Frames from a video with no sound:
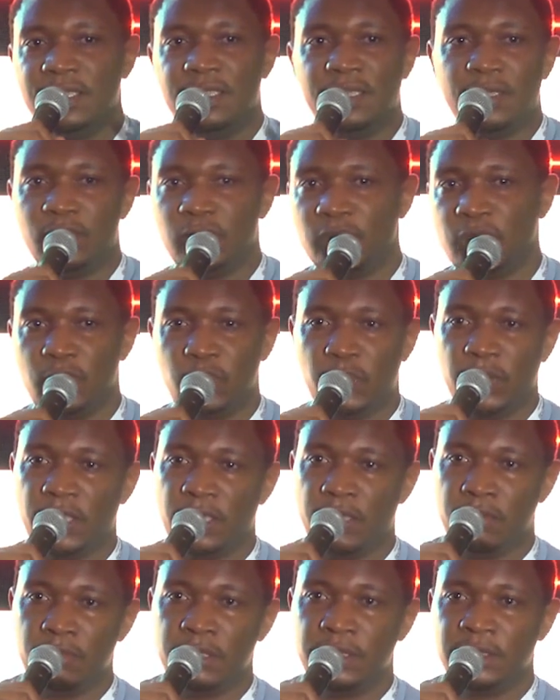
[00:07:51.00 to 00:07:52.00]
they're not doing
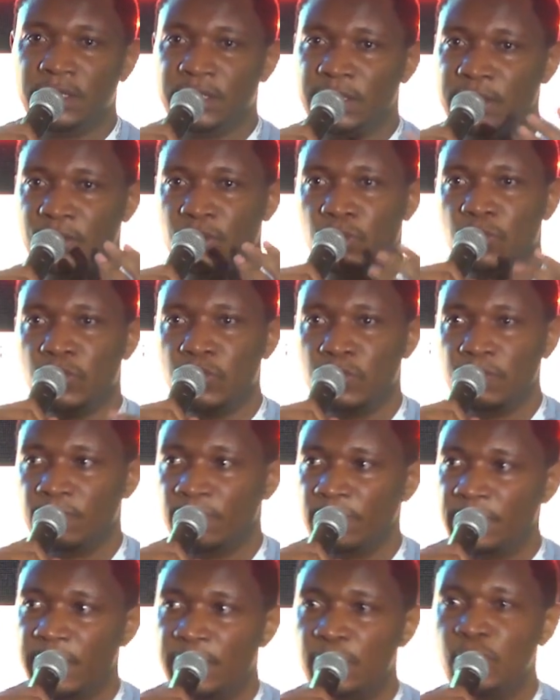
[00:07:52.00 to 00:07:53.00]
any business, so
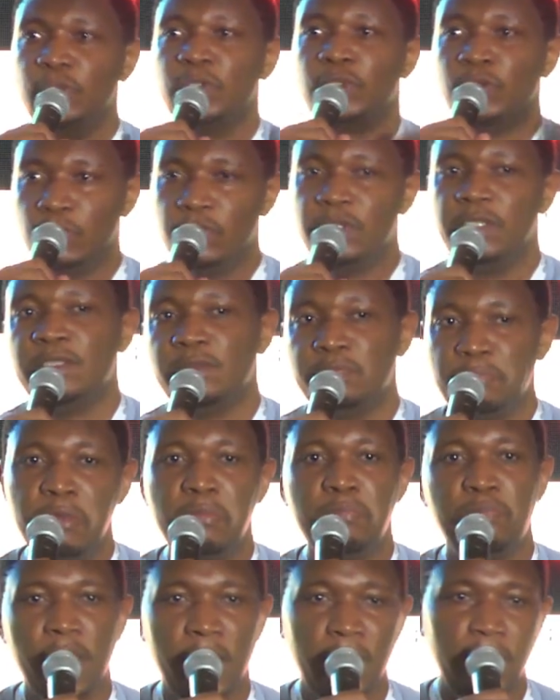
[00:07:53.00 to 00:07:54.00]
you shouldn't be
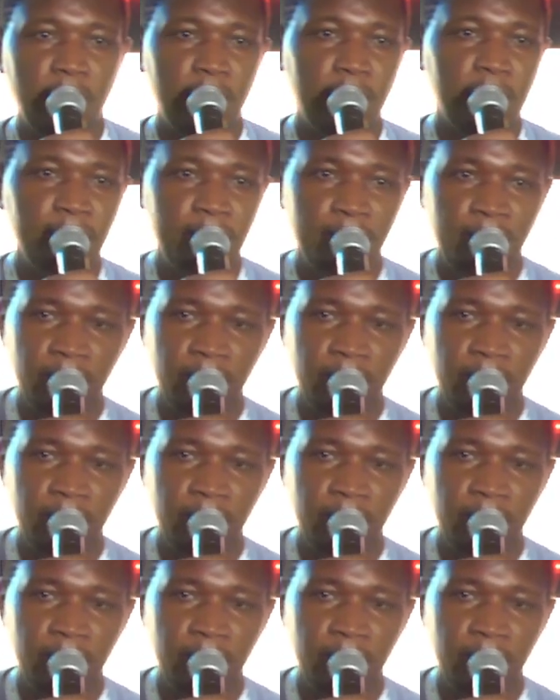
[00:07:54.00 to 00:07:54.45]
paying